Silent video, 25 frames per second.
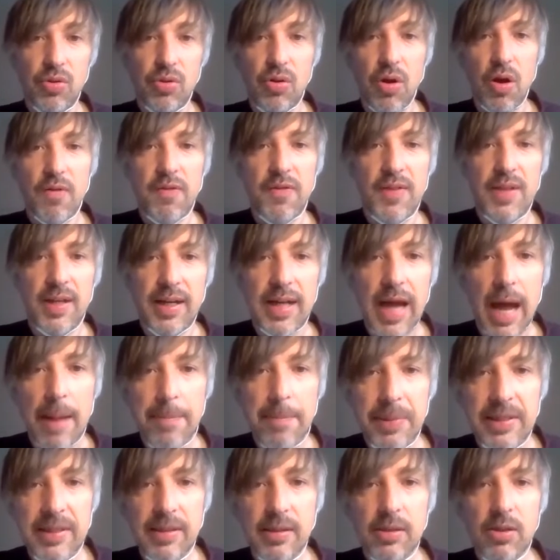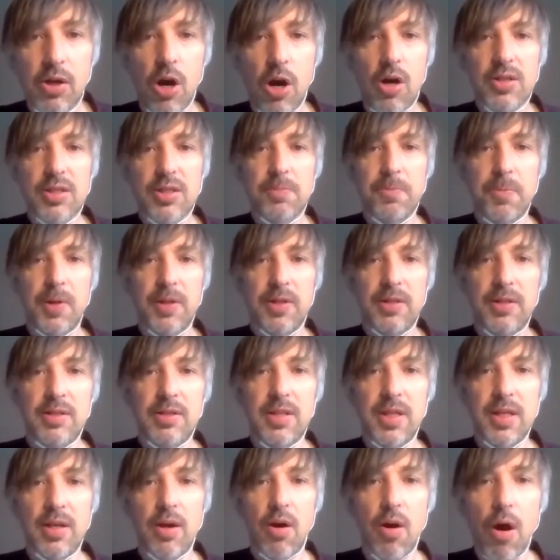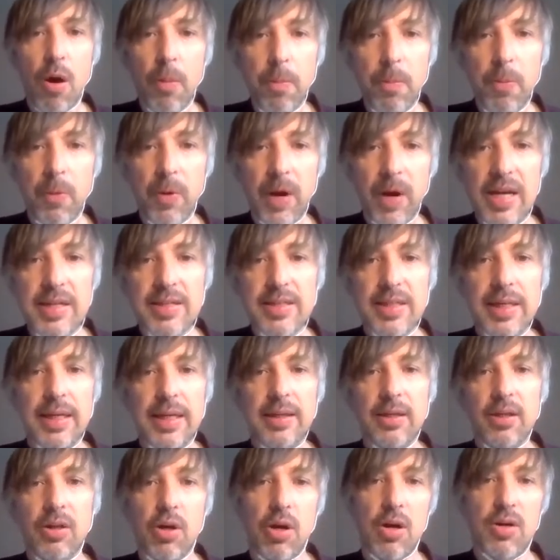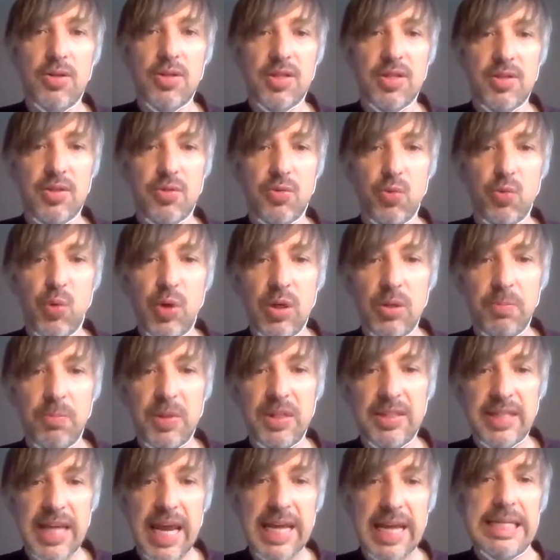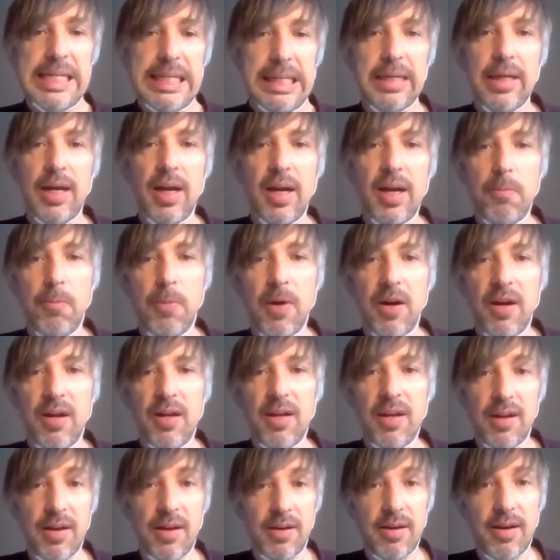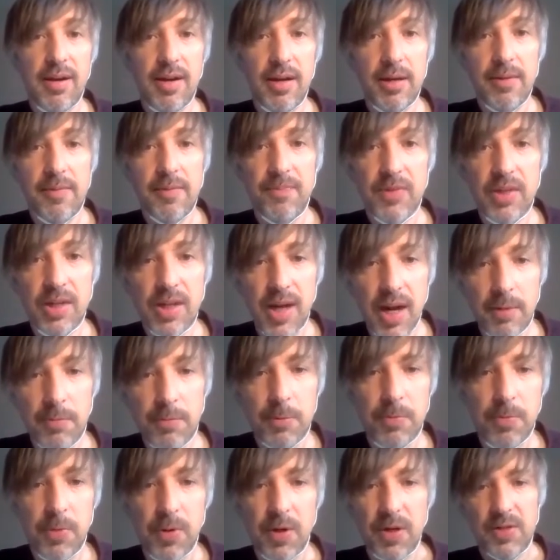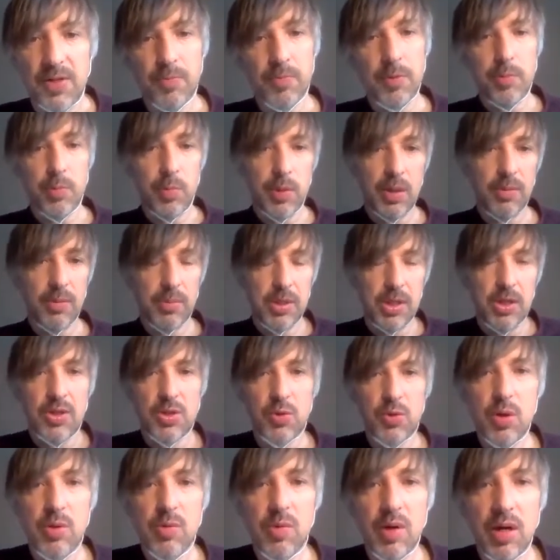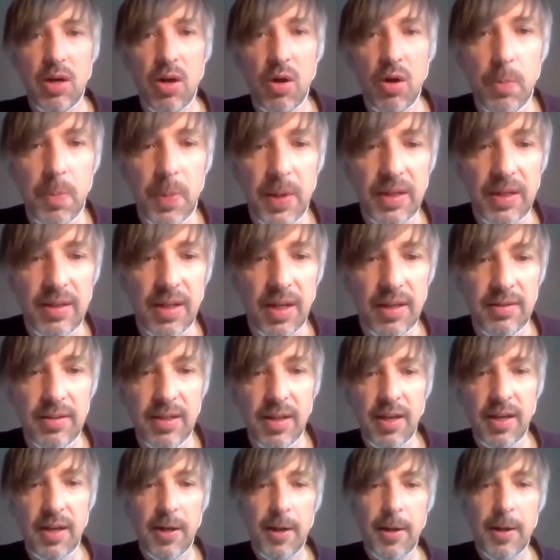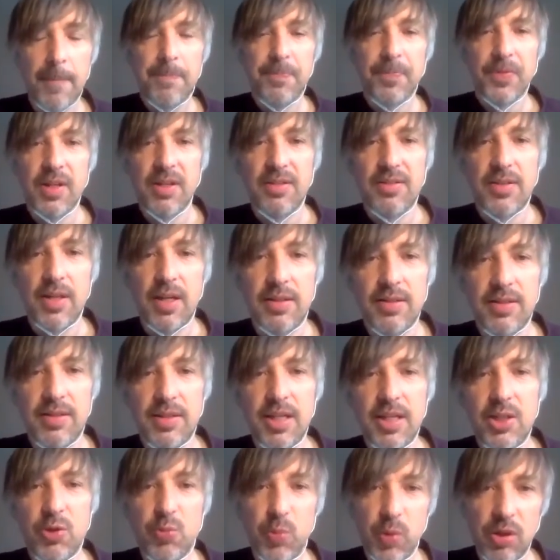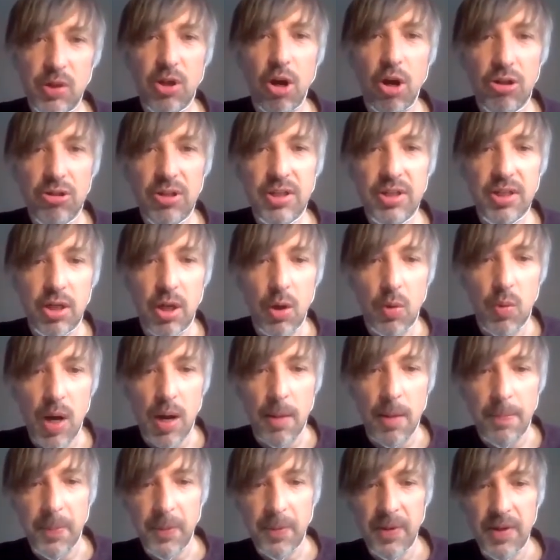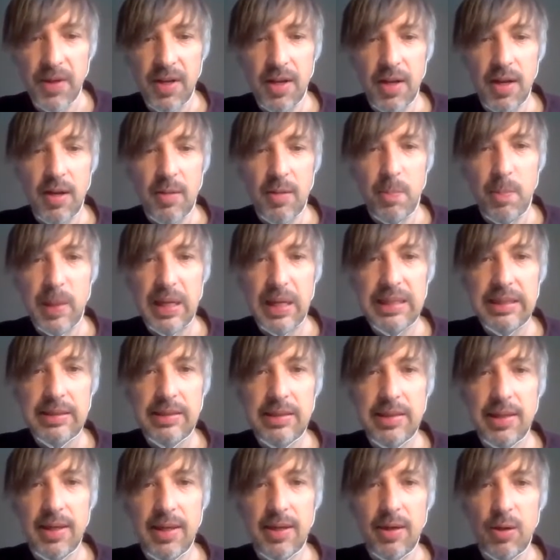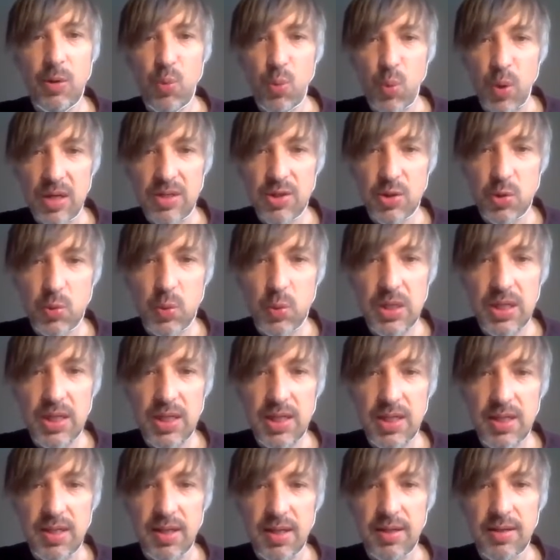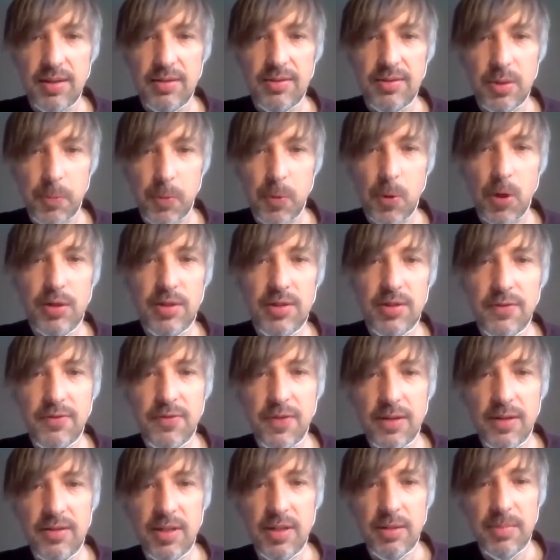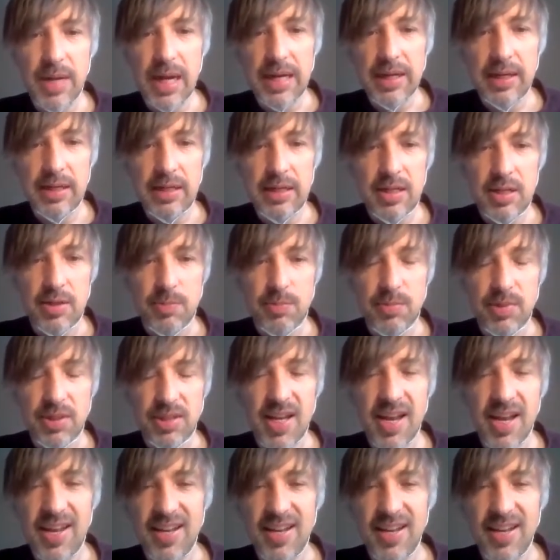cover the capital costs, but the operating costs will be taken care of by a high carbon price, because we were hoping that it will only go up. But once we deployed the funding mechanisms,